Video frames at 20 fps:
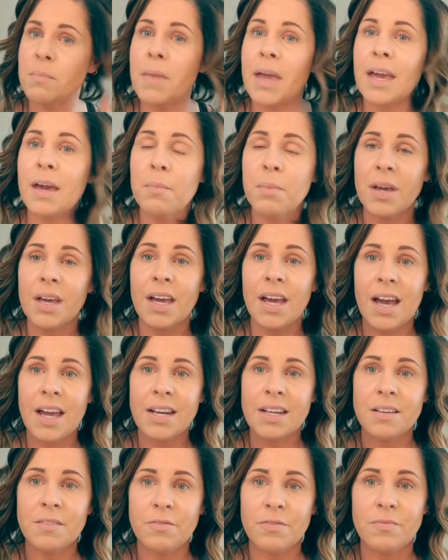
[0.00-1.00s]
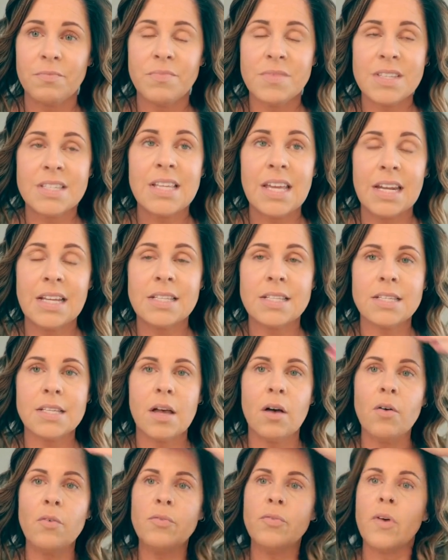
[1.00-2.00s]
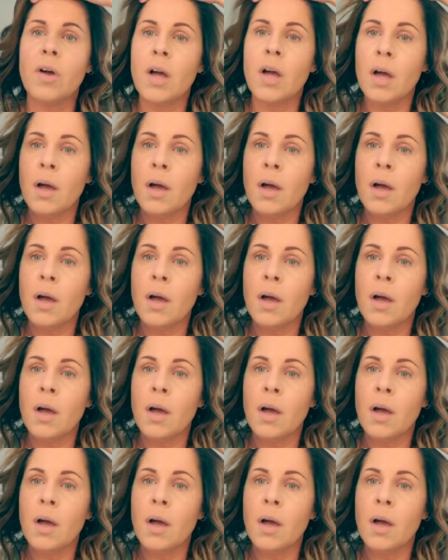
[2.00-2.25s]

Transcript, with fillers: makeup can kind of set itself.